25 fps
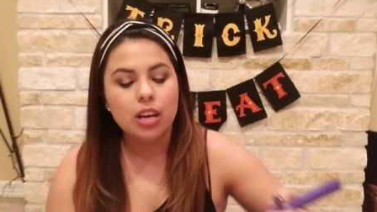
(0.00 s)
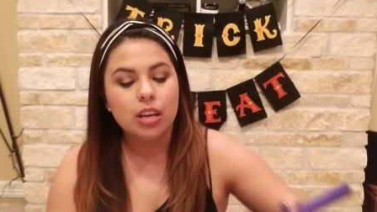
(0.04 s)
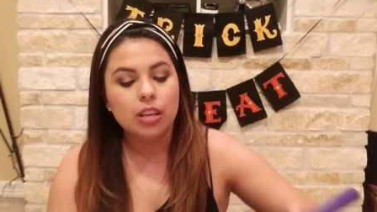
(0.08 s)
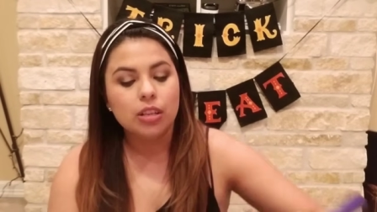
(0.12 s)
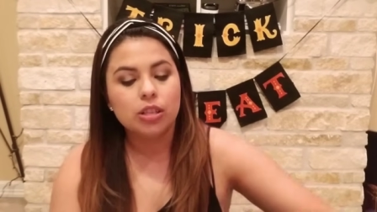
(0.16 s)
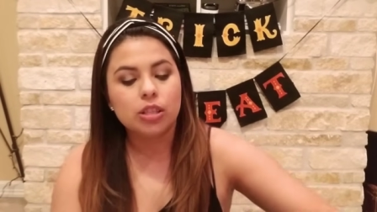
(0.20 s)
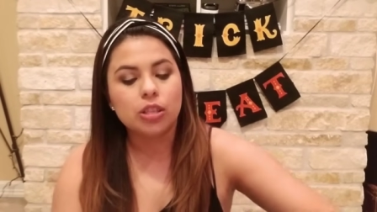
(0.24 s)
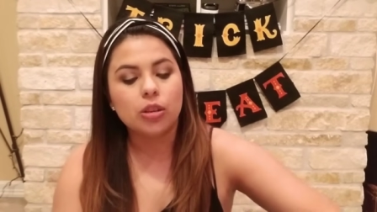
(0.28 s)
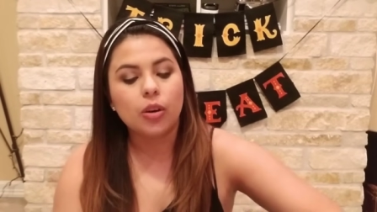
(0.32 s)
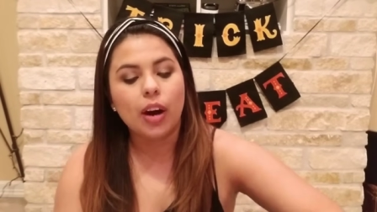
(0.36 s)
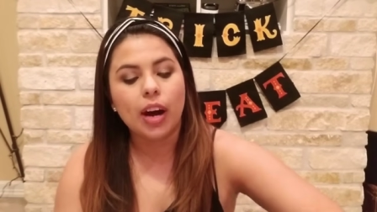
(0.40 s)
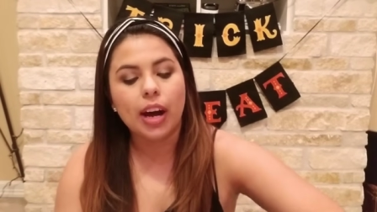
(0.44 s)

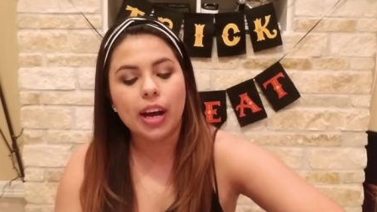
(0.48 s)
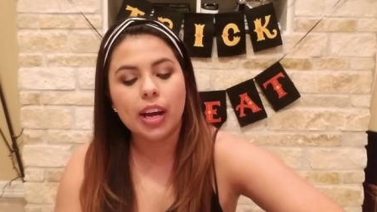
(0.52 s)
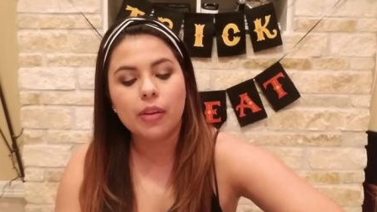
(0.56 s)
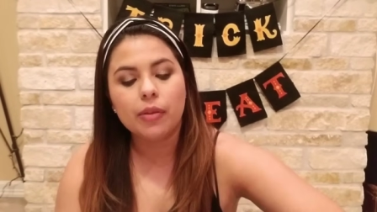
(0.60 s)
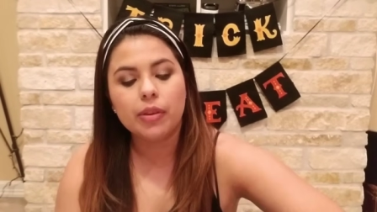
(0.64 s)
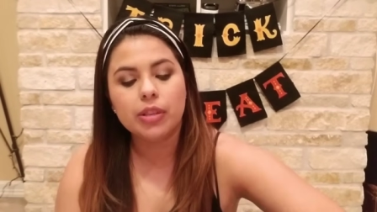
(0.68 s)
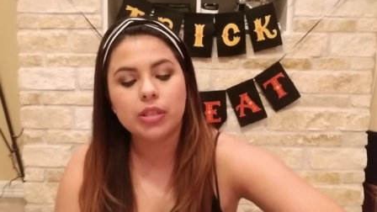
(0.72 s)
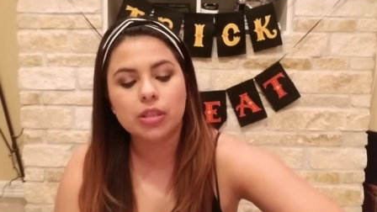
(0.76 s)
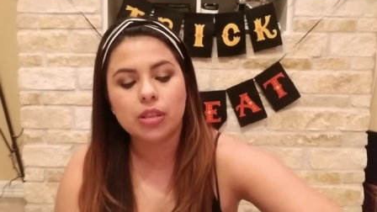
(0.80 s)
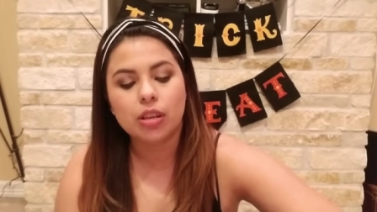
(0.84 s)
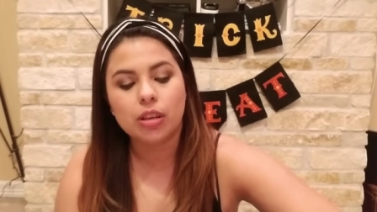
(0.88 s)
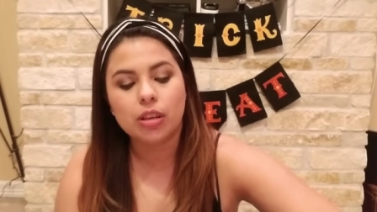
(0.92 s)
So I
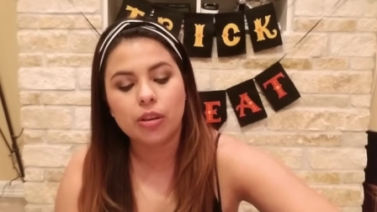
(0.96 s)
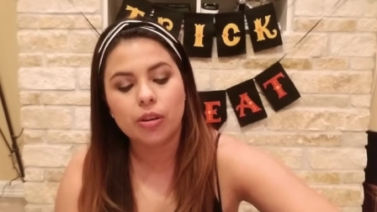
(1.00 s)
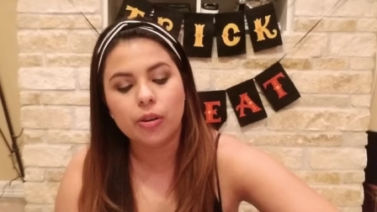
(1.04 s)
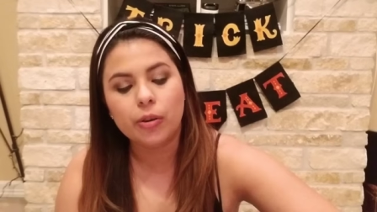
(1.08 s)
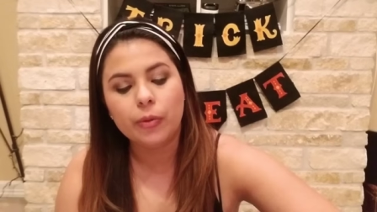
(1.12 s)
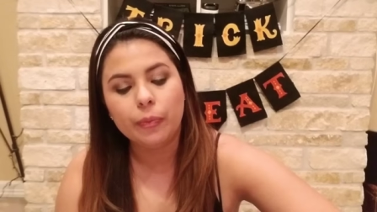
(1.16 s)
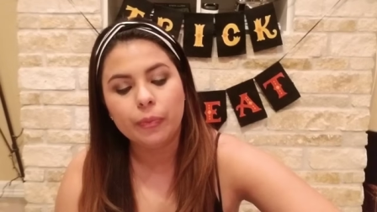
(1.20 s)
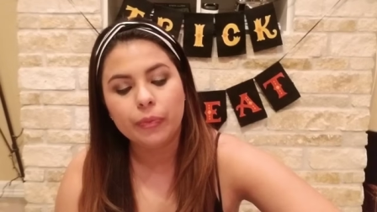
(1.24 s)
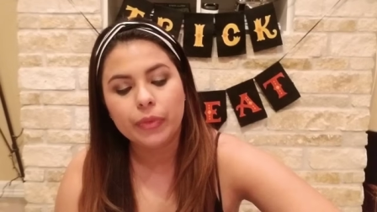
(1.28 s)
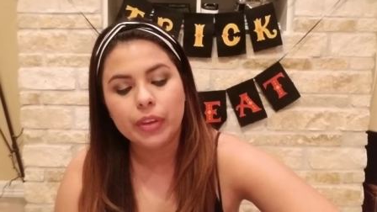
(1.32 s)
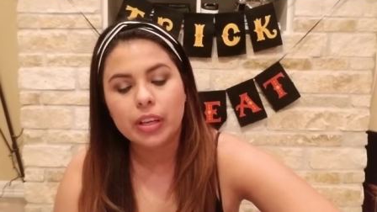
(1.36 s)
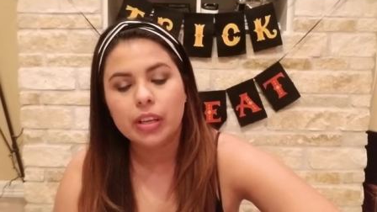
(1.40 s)
always
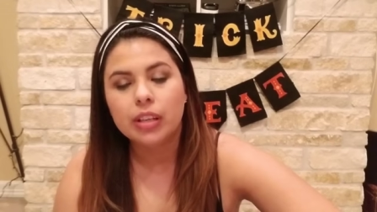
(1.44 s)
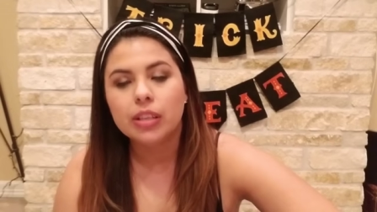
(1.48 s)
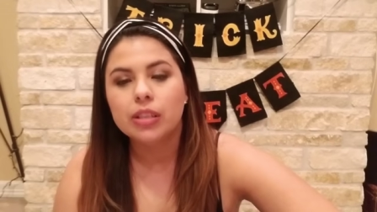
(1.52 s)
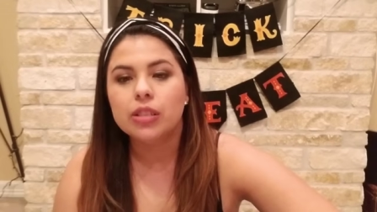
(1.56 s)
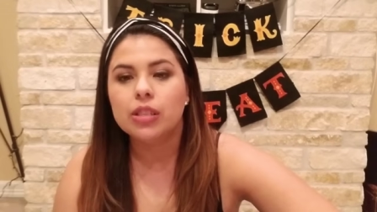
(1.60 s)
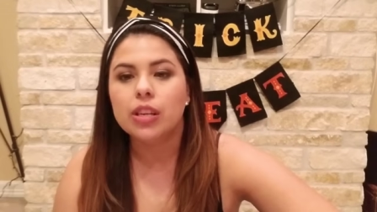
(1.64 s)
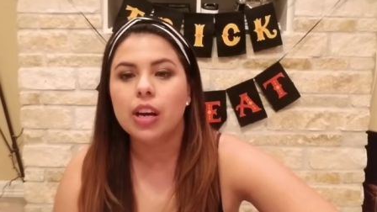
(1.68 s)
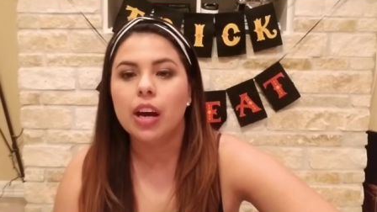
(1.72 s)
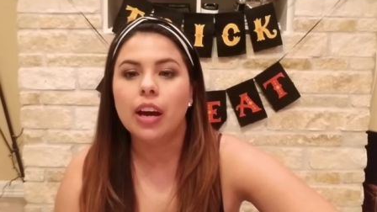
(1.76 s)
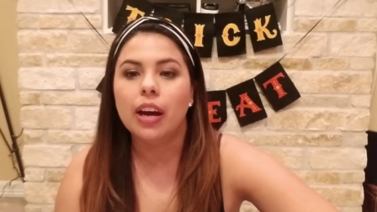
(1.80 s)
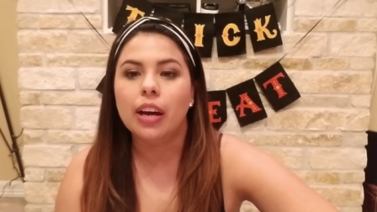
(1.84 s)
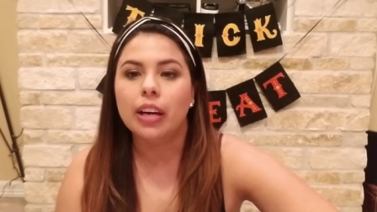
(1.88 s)
go,
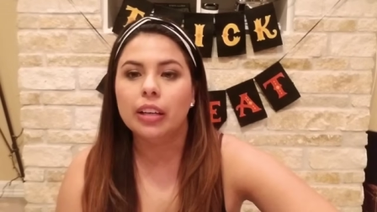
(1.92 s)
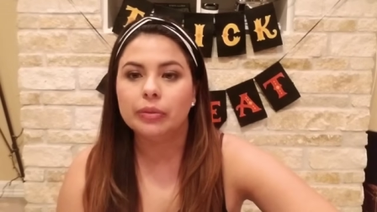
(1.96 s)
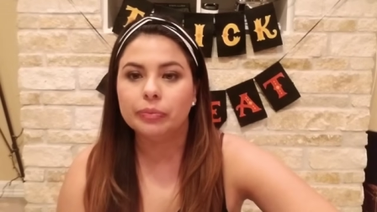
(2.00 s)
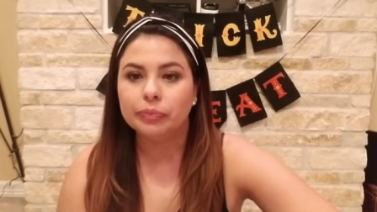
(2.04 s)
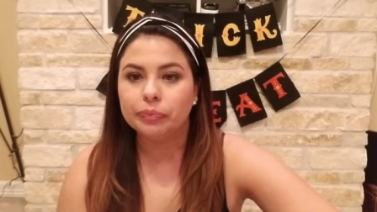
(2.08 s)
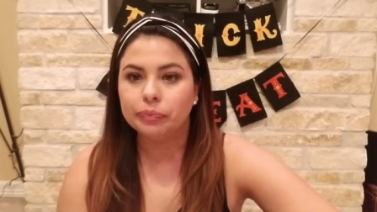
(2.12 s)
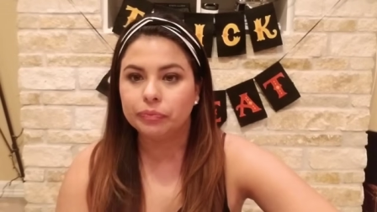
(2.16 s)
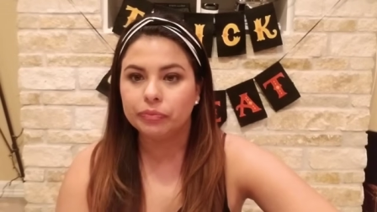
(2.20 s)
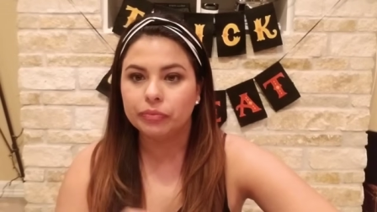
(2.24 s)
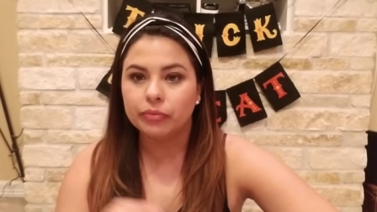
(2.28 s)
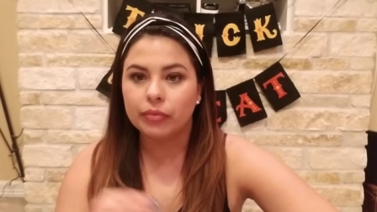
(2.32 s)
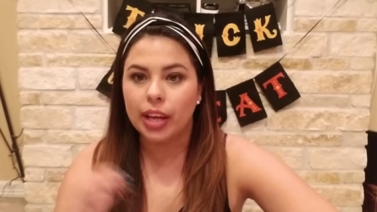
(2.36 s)

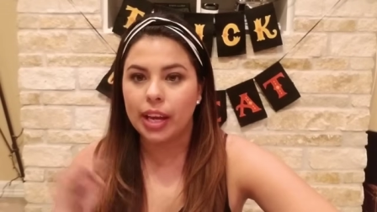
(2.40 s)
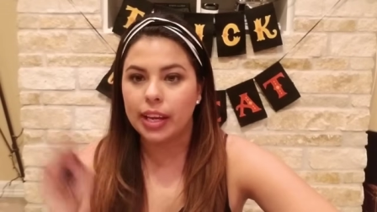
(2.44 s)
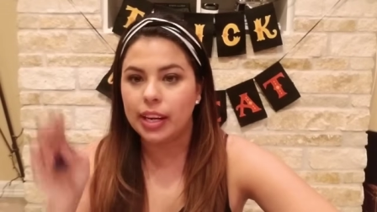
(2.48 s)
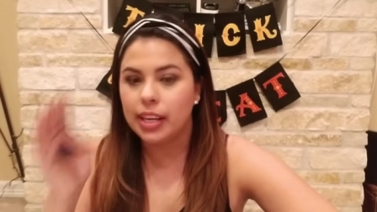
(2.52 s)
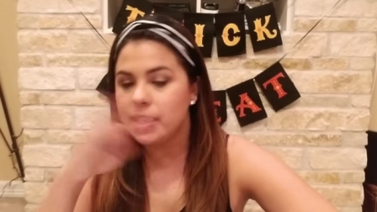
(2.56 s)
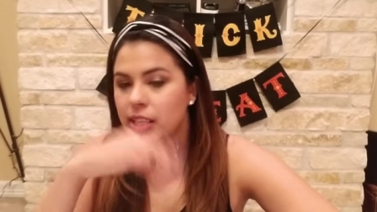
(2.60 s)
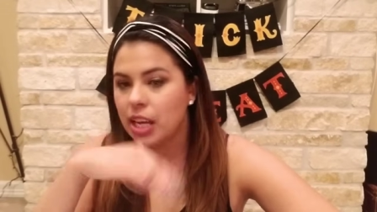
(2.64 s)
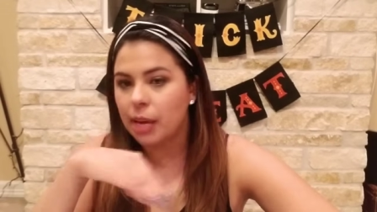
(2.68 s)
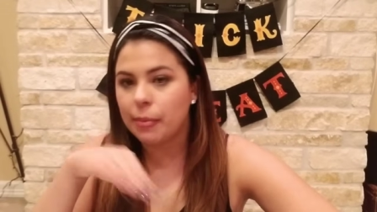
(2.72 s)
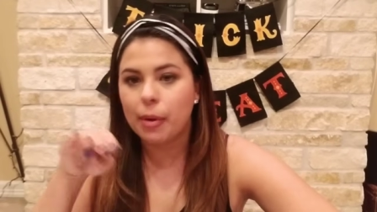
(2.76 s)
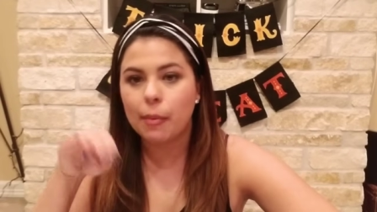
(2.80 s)
anytime